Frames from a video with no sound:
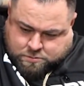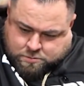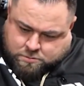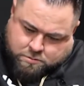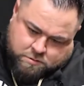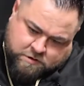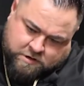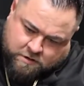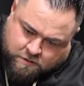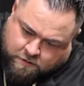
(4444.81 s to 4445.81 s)
Oh, shit.
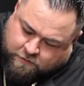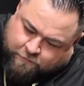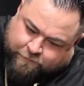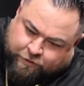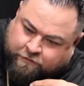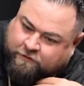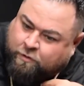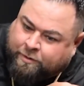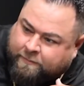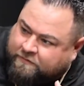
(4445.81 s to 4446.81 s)
You feel those little
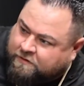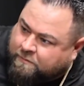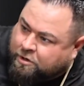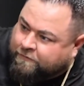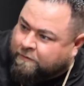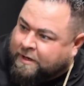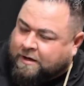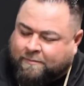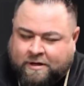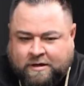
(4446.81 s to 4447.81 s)
bumps in the middle of your back?
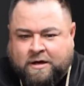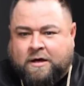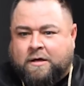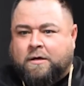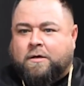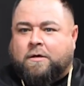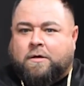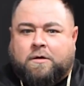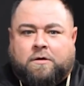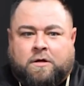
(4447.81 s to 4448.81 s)
I'm like, yeah.
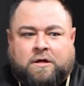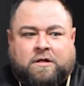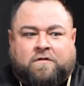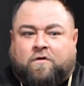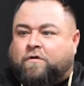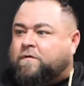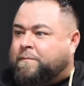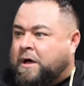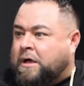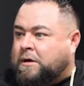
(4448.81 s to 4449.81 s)
You're like, that's called a
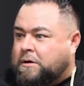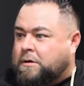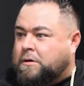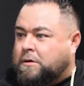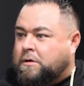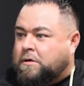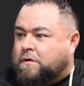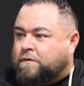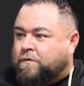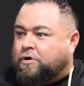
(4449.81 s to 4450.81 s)
spine.
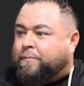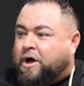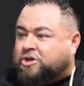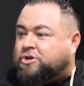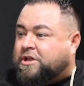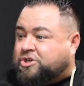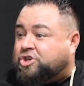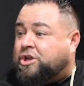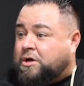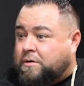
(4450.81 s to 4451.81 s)
It's for you to posture that
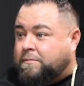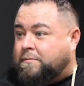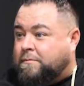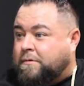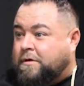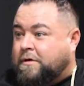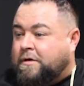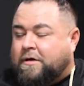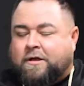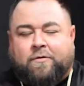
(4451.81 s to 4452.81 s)
shit up. Mm-hmm. And
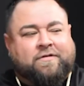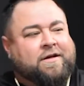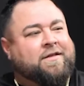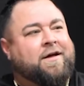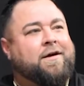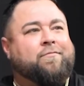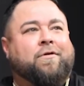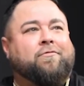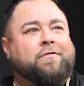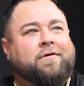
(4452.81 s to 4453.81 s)
I was like, damn,
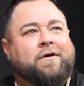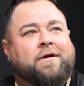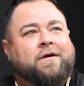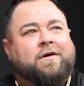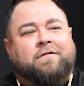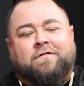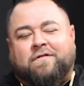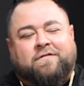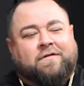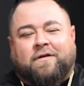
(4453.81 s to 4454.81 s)
bro, can you
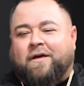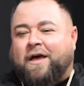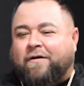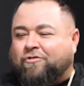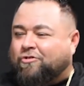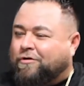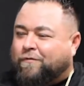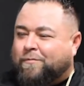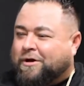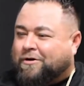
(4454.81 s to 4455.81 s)
just have a shoulder
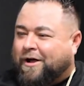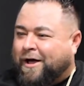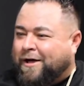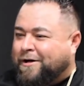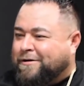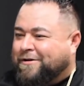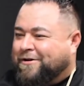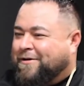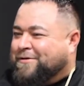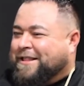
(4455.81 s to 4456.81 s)
for me to cry out? You know
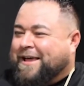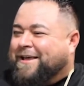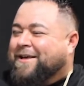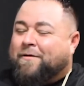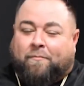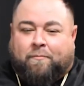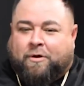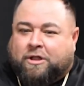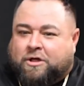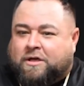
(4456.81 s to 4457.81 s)
what I mean? Right.
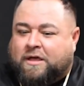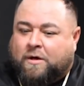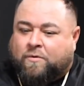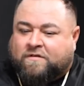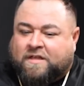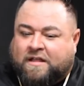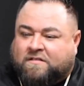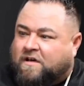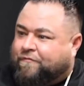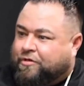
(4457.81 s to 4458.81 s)
But look, it was that
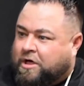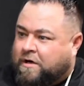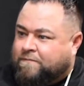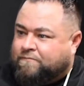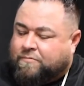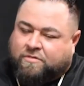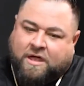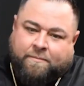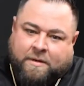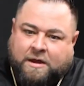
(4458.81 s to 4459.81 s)
tough love
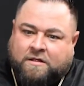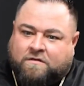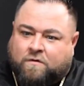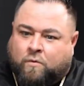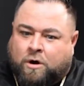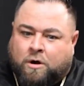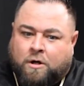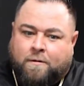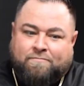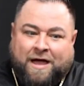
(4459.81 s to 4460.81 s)
that made it to where
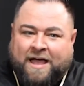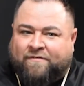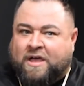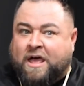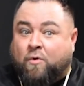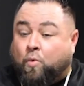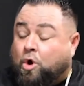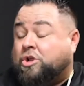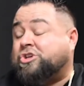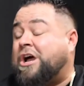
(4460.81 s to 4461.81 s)
I haven't had to
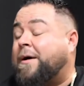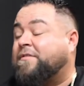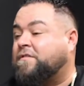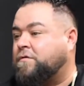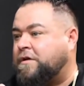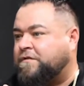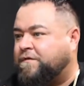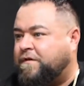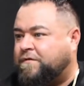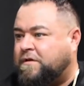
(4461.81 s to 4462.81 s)
work a job since
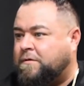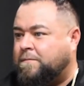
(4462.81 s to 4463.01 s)
2015.